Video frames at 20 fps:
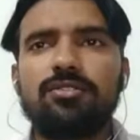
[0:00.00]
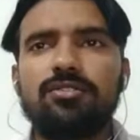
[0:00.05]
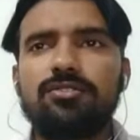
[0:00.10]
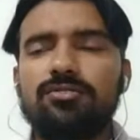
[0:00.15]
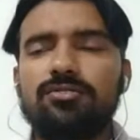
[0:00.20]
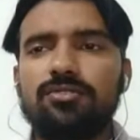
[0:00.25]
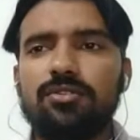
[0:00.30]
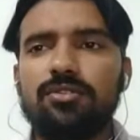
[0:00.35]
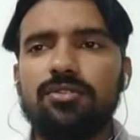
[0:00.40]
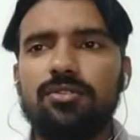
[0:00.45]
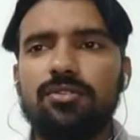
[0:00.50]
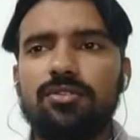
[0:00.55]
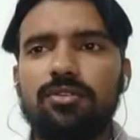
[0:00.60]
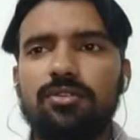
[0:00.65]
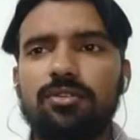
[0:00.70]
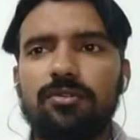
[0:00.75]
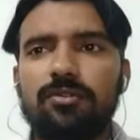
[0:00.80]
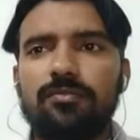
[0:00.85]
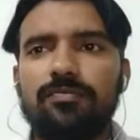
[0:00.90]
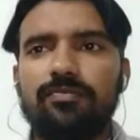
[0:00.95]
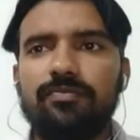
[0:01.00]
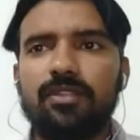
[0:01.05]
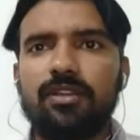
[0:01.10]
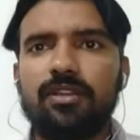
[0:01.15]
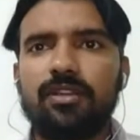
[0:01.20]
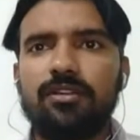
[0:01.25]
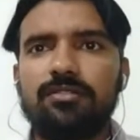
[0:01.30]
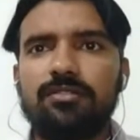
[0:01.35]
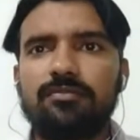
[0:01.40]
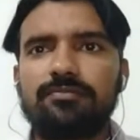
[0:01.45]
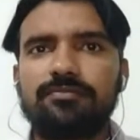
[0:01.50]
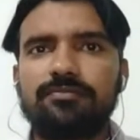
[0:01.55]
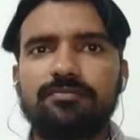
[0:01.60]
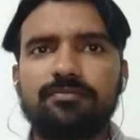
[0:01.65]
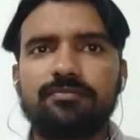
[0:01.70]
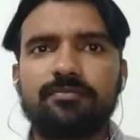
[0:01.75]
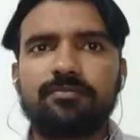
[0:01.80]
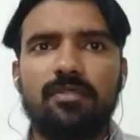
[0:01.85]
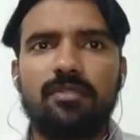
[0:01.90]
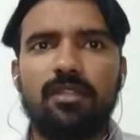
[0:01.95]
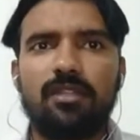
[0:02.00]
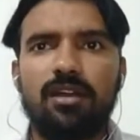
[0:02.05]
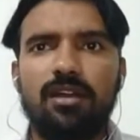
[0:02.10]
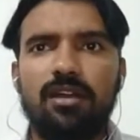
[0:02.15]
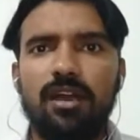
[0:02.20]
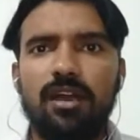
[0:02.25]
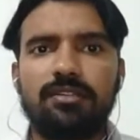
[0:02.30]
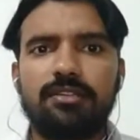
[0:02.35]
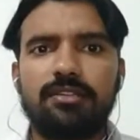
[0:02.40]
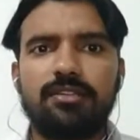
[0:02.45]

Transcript: So I